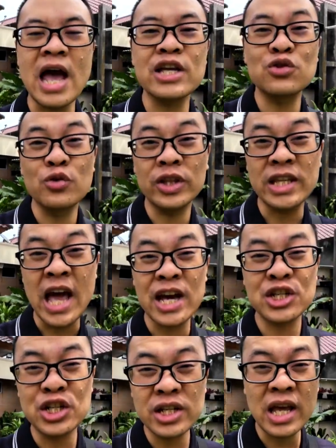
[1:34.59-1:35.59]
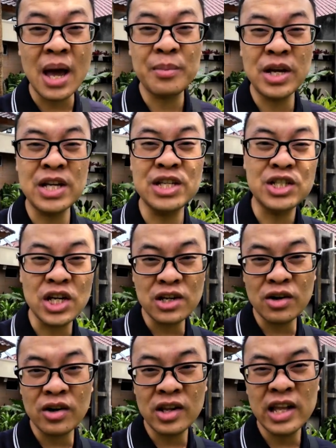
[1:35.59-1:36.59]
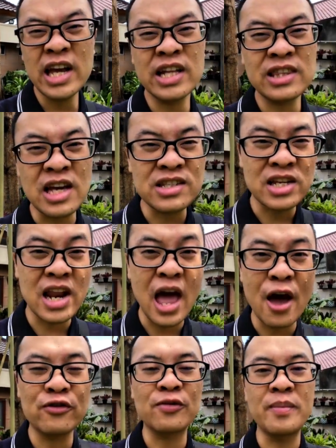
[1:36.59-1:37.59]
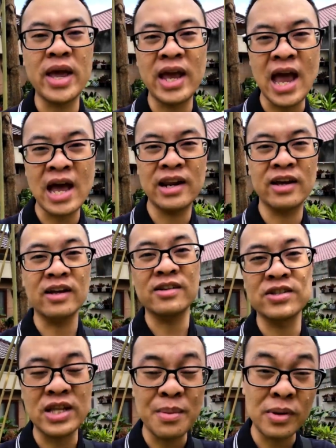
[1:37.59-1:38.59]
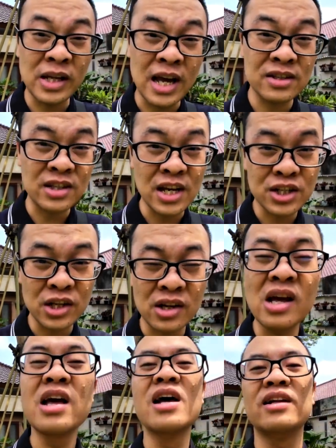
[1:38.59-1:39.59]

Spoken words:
As with action cam in general, it doesn't have mechanical stabilization.